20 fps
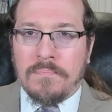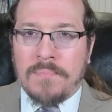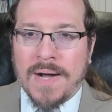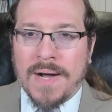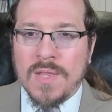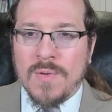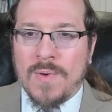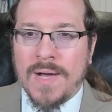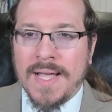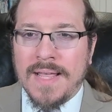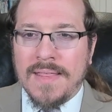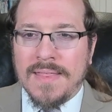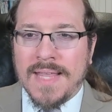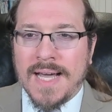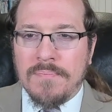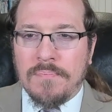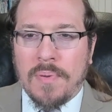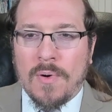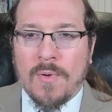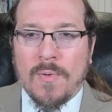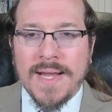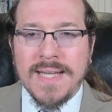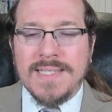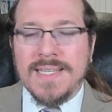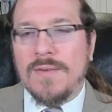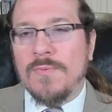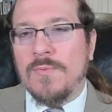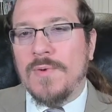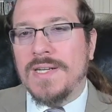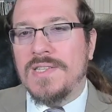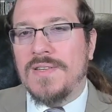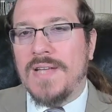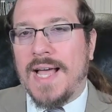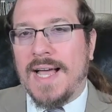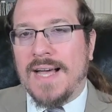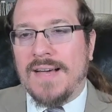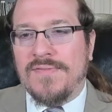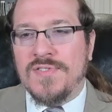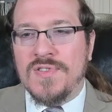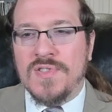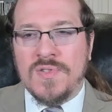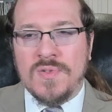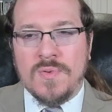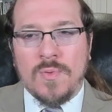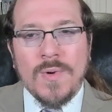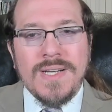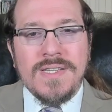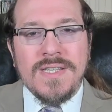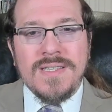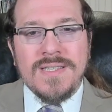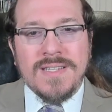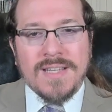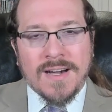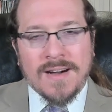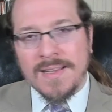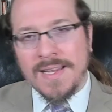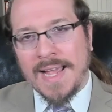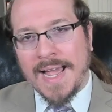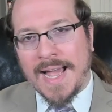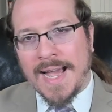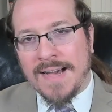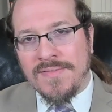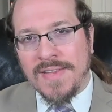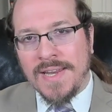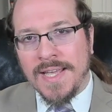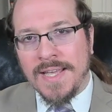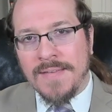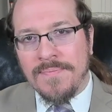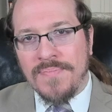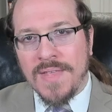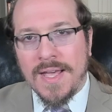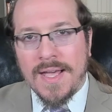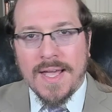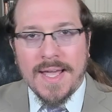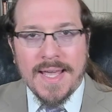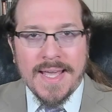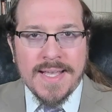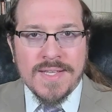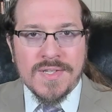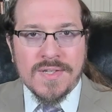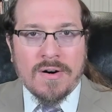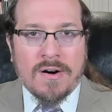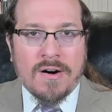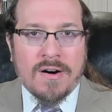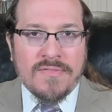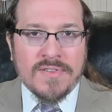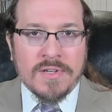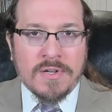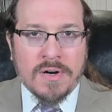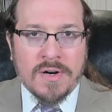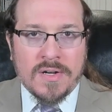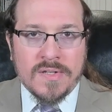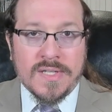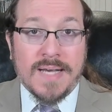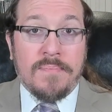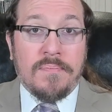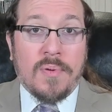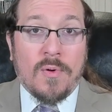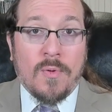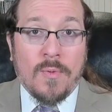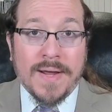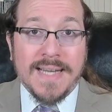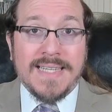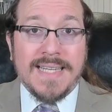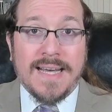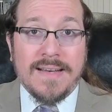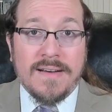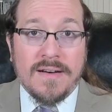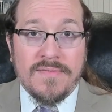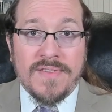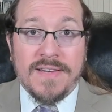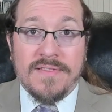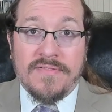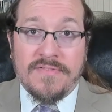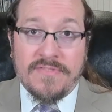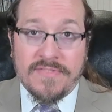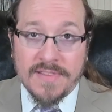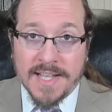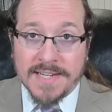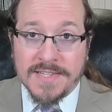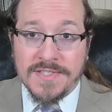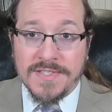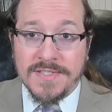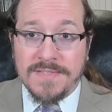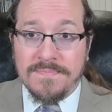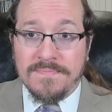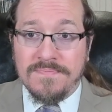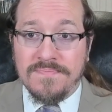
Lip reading: By the way, that point at which f switches concavity is often called a point of inflection.